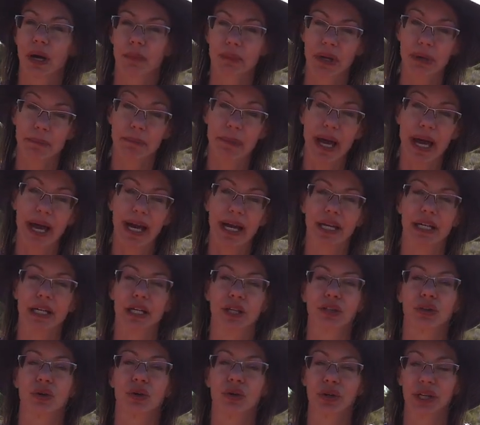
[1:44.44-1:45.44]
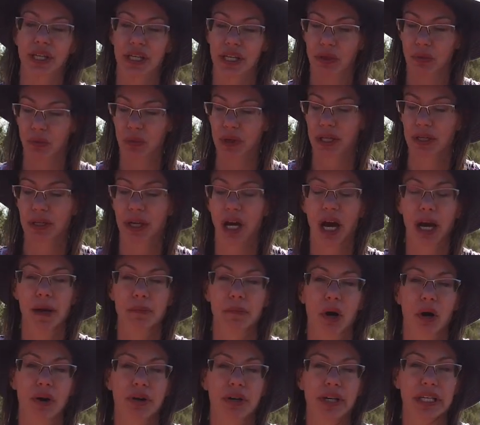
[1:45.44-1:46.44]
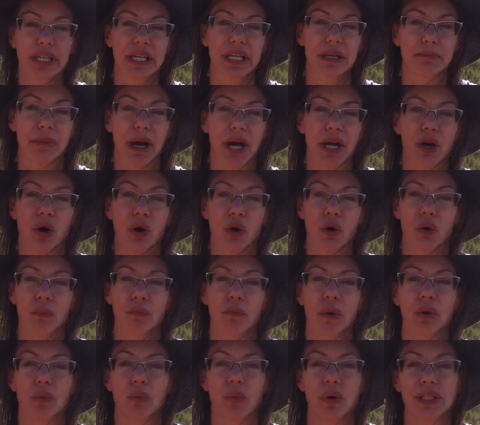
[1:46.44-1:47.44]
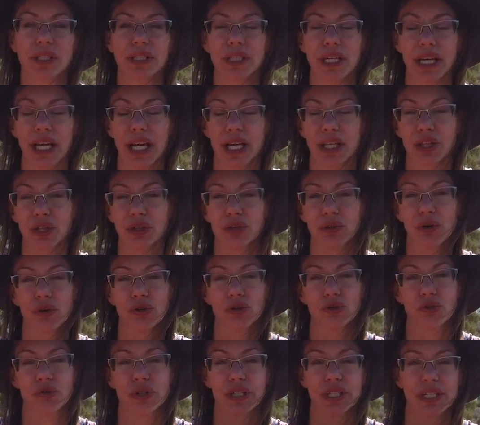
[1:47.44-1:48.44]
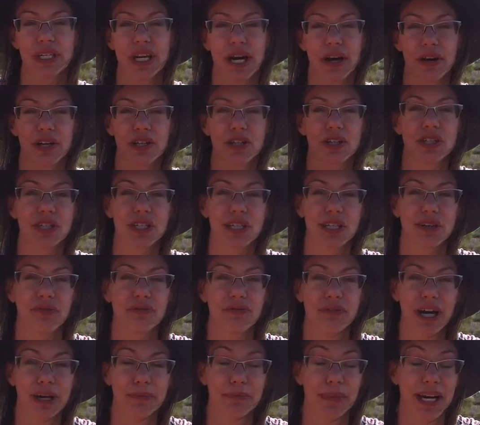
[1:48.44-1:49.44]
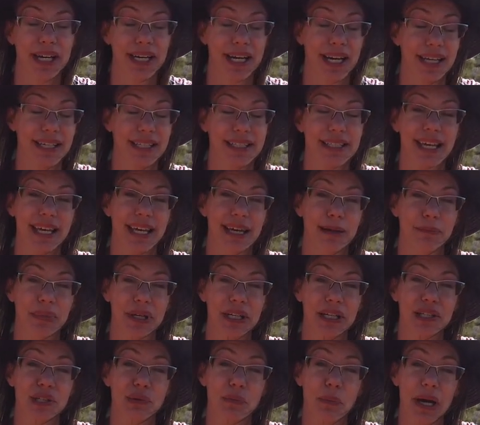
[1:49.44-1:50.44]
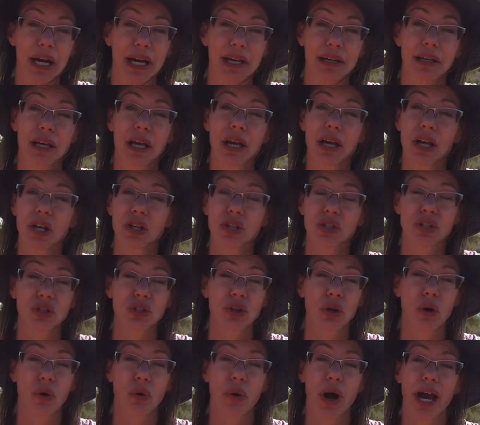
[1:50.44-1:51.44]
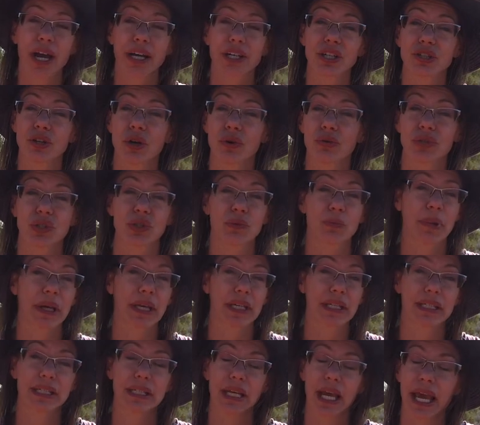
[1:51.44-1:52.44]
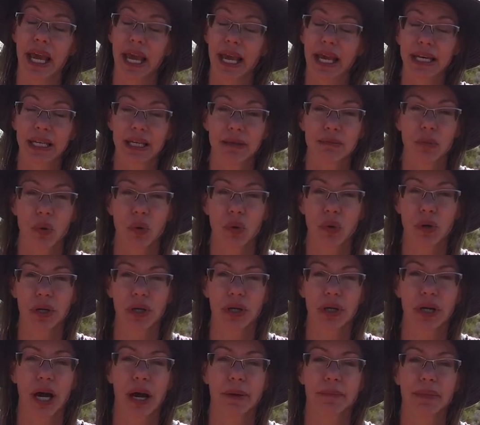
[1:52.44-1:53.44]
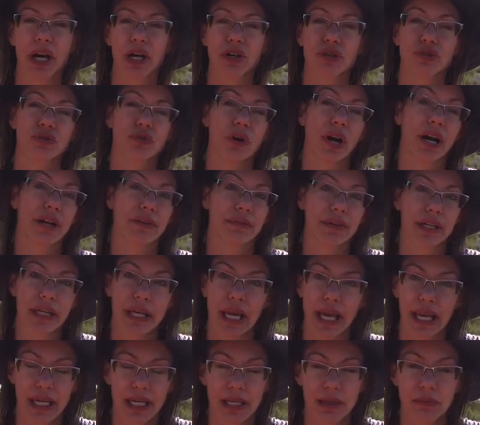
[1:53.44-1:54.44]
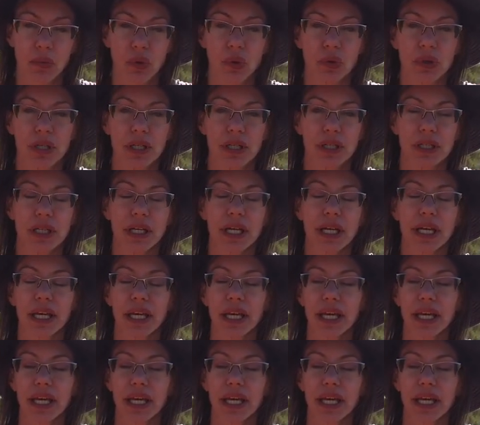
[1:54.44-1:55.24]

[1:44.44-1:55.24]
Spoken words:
coming back and unloading it when I'm already in my home once I got the groceries. Now I just need to find my next camping spot. So I don't spend any more, I'm not driving anymore.